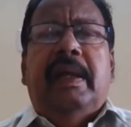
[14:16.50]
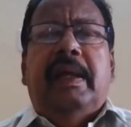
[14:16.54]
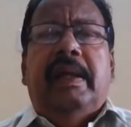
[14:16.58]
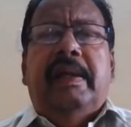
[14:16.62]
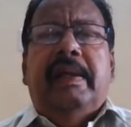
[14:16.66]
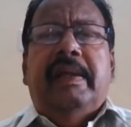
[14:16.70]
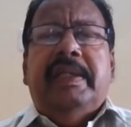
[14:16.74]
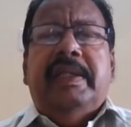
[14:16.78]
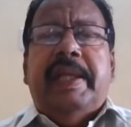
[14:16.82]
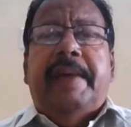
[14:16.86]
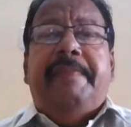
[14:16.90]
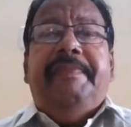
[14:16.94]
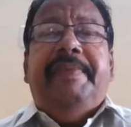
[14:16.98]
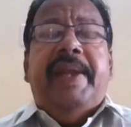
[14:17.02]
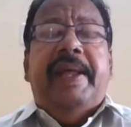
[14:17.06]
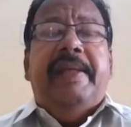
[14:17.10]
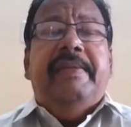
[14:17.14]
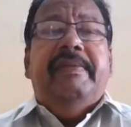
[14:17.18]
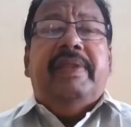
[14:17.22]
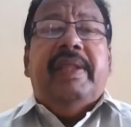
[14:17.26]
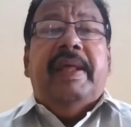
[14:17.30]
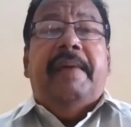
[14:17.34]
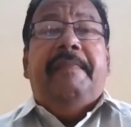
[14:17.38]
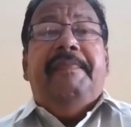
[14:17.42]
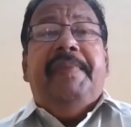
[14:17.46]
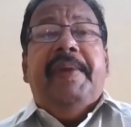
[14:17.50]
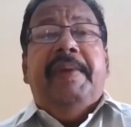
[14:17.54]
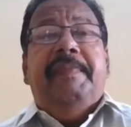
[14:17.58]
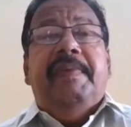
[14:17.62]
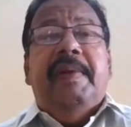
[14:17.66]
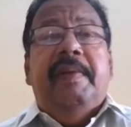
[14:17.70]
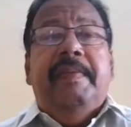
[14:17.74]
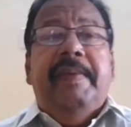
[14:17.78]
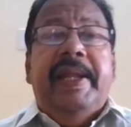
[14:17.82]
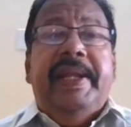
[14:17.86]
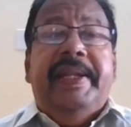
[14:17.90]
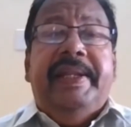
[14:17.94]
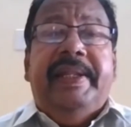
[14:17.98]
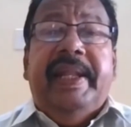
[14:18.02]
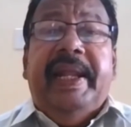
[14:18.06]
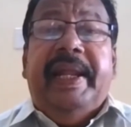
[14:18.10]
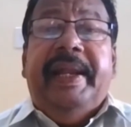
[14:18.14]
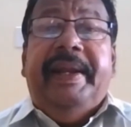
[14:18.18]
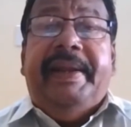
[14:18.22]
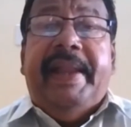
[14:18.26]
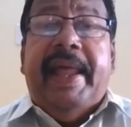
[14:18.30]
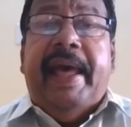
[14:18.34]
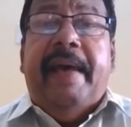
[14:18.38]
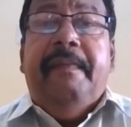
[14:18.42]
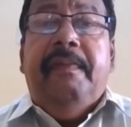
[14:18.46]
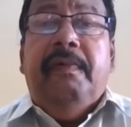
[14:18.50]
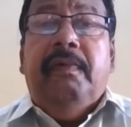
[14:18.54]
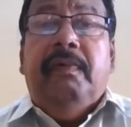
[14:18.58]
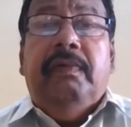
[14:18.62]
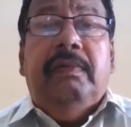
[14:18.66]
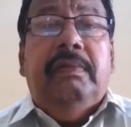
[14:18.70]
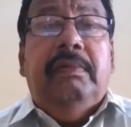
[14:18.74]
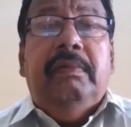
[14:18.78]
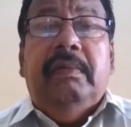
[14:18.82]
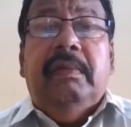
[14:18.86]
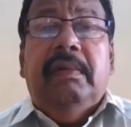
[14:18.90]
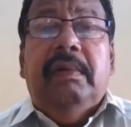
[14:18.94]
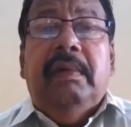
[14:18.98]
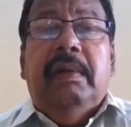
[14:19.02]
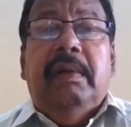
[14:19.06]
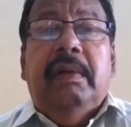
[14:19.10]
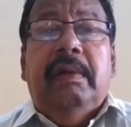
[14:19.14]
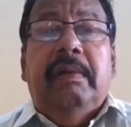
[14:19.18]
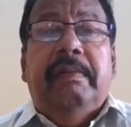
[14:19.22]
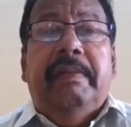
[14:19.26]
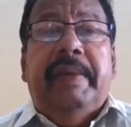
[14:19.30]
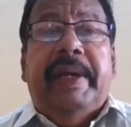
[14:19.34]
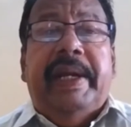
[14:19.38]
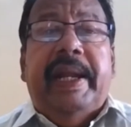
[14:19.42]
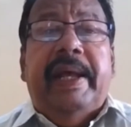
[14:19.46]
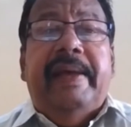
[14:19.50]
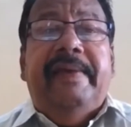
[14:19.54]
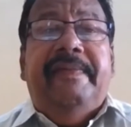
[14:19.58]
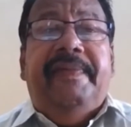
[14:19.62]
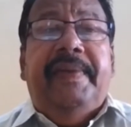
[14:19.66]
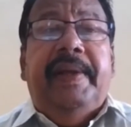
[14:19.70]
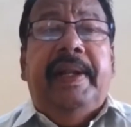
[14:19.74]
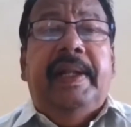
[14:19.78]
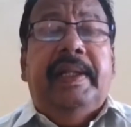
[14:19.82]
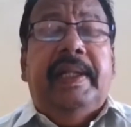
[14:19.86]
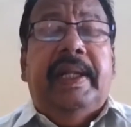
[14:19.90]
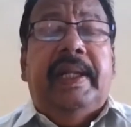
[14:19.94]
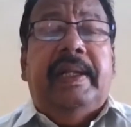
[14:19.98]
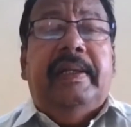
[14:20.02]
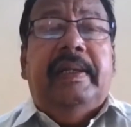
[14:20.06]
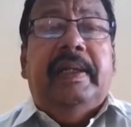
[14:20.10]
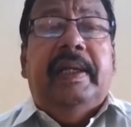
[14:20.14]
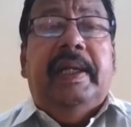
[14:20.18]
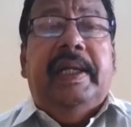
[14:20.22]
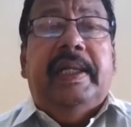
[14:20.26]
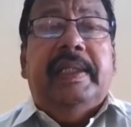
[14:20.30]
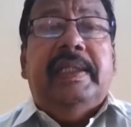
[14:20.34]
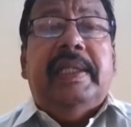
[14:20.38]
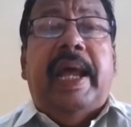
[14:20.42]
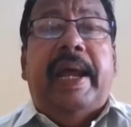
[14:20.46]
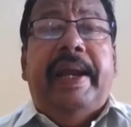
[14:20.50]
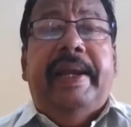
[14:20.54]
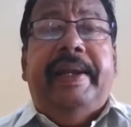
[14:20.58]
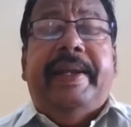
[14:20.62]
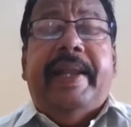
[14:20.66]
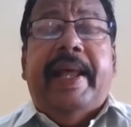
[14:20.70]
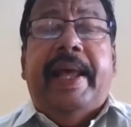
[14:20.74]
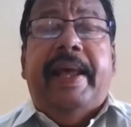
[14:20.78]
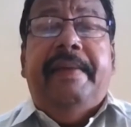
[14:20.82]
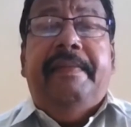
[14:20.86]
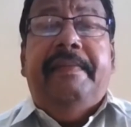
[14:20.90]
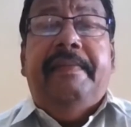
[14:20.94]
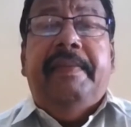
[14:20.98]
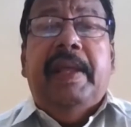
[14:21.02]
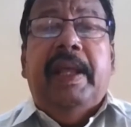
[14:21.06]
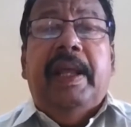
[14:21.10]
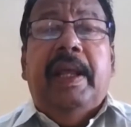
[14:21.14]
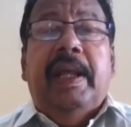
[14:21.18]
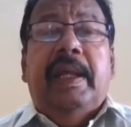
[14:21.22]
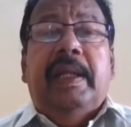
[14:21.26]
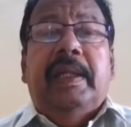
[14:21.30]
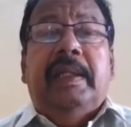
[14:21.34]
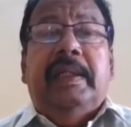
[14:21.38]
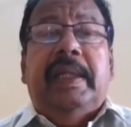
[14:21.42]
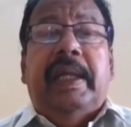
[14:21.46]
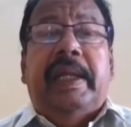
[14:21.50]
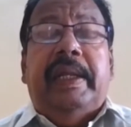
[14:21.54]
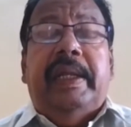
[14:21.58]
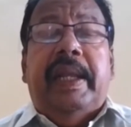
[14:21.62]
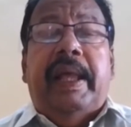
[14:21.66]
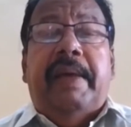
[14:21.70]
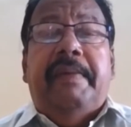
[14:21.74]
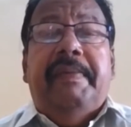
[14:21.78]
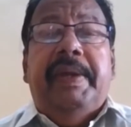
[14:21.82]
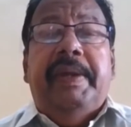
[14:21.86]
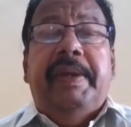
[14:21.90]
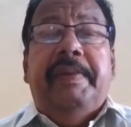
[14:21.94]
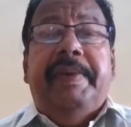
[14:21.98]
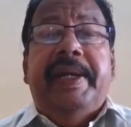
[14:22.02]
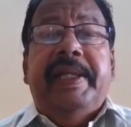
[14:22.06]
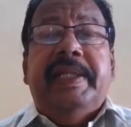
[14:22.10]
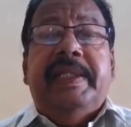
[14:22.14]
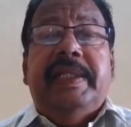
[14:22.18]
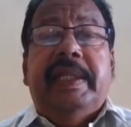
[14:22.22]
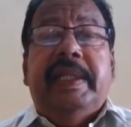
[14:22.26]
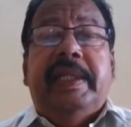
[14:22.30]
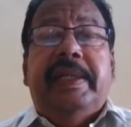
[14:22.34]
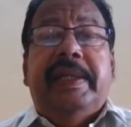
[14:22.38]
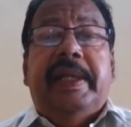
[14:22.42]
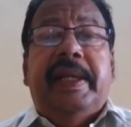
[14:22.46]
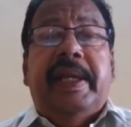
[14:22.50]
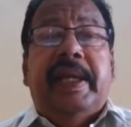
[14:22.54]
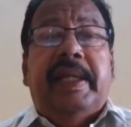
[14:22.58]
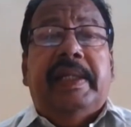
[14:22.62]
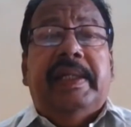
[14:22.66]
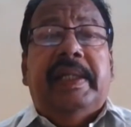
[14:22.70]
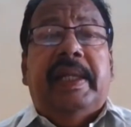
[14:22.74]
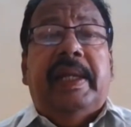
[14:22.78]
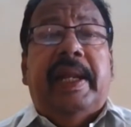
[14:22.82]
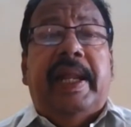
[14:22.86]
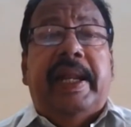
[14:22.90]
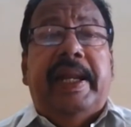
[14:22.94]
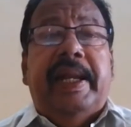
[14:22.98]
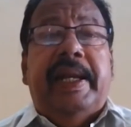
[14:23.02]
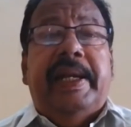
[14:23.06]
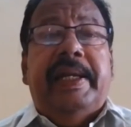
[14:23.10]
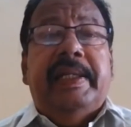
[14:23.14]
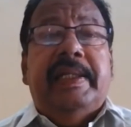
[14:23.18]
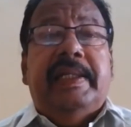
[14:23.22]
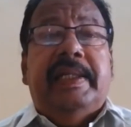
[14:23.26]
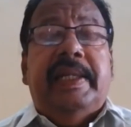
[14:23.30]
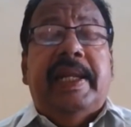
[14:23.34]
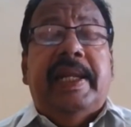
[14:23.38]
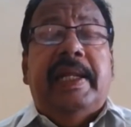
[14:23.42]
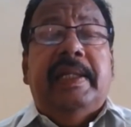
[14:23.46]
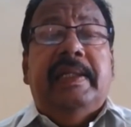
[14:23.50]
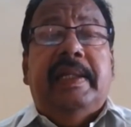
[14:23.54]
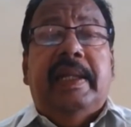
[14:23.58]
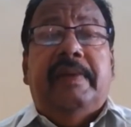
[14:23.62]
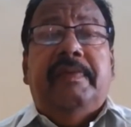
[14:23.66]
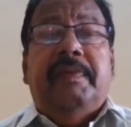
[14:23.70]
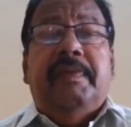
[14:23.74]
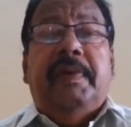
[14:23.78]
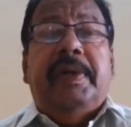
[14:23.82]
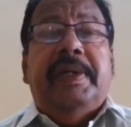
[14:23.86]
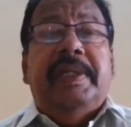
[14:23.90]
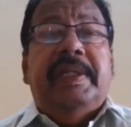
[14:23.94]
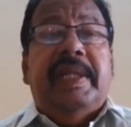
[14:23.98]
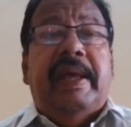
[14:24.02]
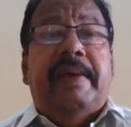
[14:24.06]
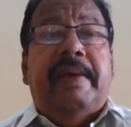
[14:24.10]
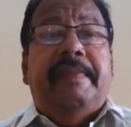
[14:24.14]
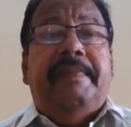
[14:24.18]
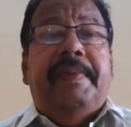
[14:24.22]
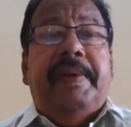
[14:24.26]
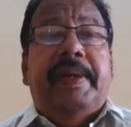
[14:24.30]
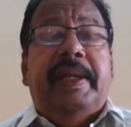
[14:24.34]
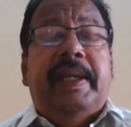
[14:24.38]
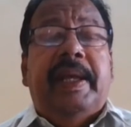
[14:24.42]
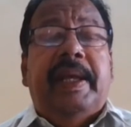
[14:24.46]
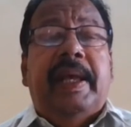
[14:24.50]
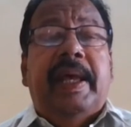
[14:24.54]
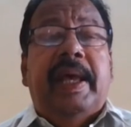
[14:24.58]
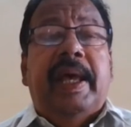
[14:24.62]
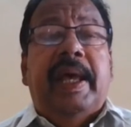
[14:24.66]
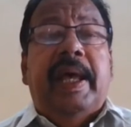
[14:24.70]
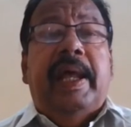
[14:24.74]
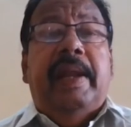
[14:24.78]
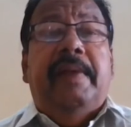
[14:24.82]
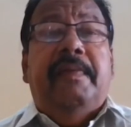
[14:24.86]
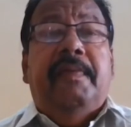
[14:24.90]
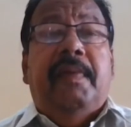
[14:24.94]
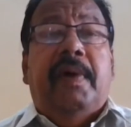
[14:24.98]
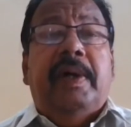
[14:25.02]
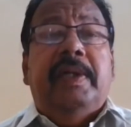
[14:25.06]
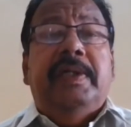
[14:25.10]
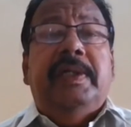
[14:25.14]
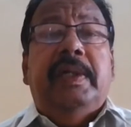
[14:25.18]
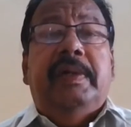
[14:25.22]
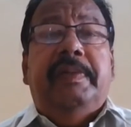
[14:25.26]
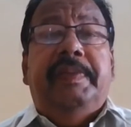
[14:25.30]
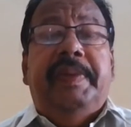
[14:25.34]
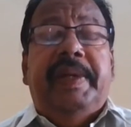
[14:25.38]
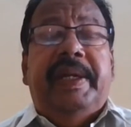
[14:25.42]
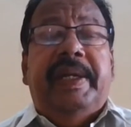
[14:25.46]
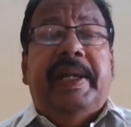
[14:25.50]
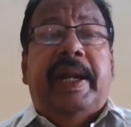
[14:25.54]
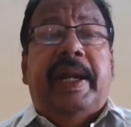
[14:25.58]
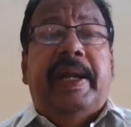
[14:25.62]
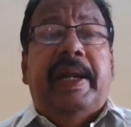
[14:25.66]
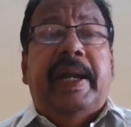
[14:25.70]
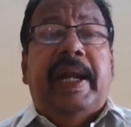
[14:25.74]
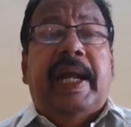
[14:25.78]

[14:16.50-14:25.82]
sometimes some people may think taboo, but I feel that it's high time that everybody sit together and understand that what is happening and what should be done.